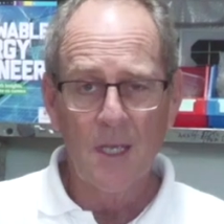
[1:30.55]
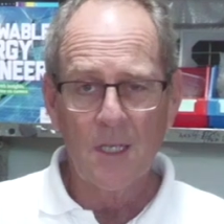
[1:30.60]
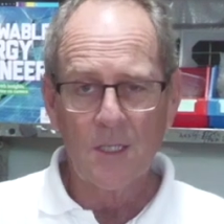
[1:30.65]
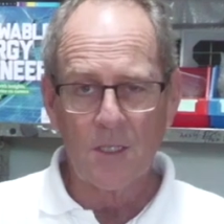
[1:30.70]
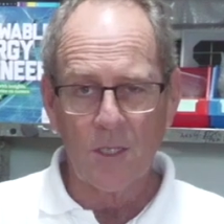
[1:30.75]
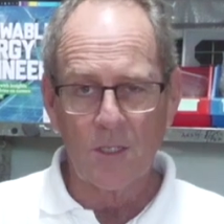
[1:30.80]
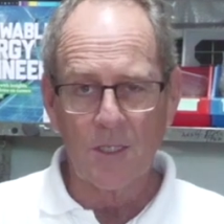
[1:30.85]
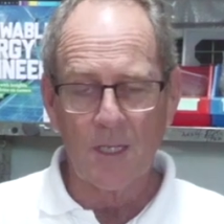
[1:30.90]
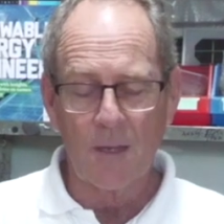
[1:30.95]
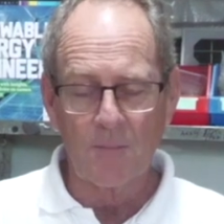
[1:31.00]

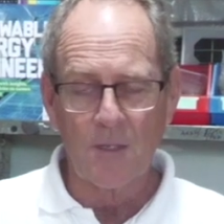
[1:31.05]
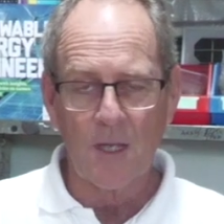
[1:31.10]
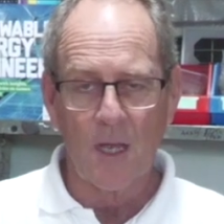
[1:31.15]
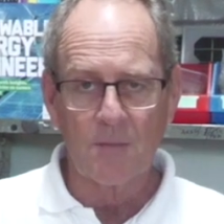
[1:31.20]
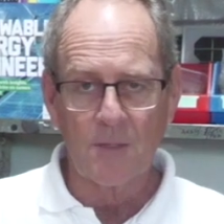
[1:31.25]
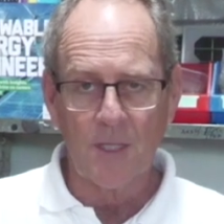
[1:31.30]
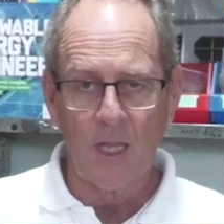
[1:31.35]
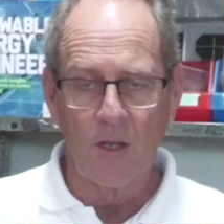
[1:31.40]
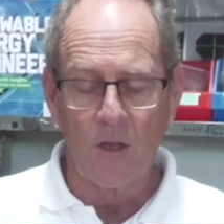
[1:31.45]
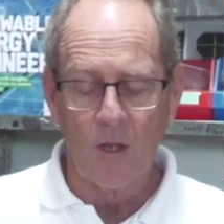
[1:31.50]
So
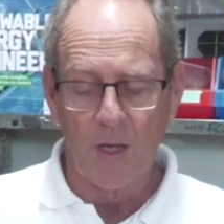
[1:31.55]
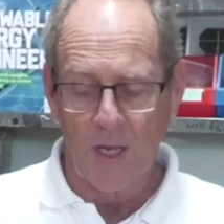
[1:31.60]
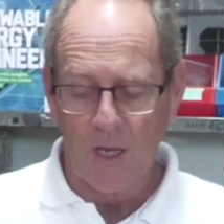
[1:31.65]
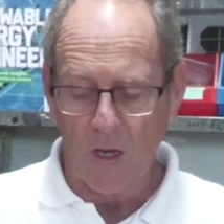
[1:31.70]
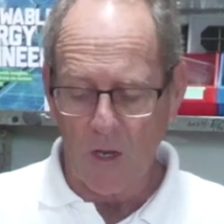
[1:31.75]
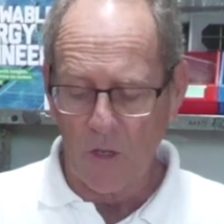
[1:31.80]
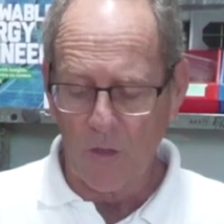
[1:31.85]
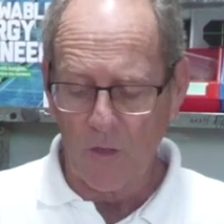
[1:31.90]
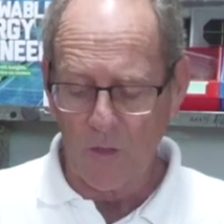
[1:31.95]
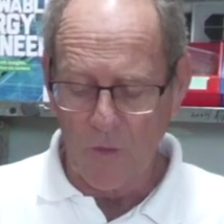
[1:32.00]
sometimes they're not
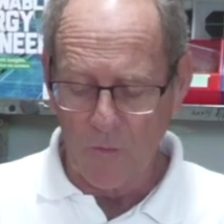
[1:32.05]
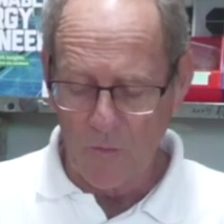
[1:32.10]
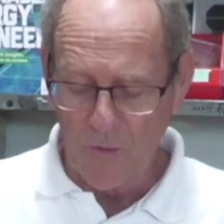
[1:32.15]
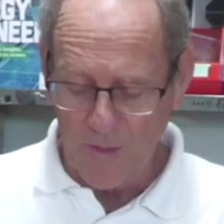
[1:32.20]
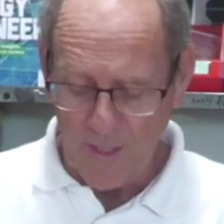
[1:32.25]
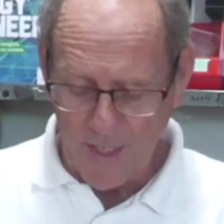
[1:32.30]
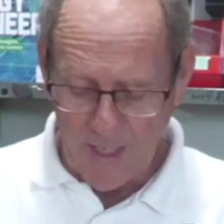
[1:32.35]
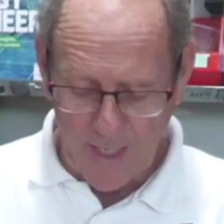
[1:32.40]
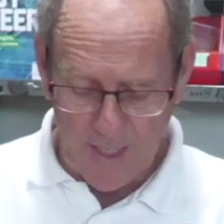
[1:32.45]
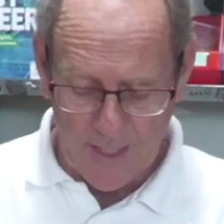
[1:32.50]
included with
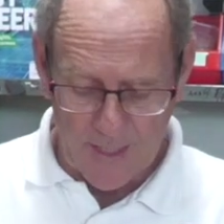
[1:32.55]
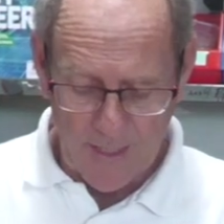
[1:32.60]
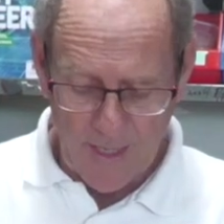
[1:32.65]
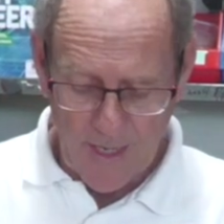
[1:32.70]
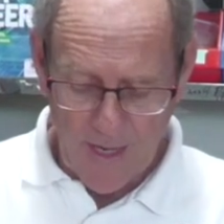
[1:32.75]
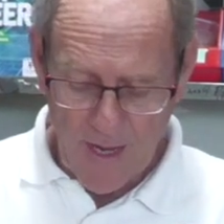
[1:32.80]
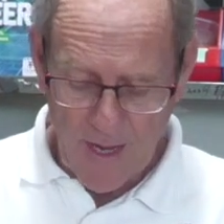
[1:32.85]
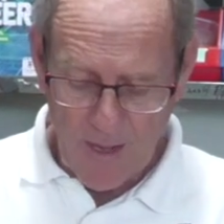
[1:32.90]
the kit.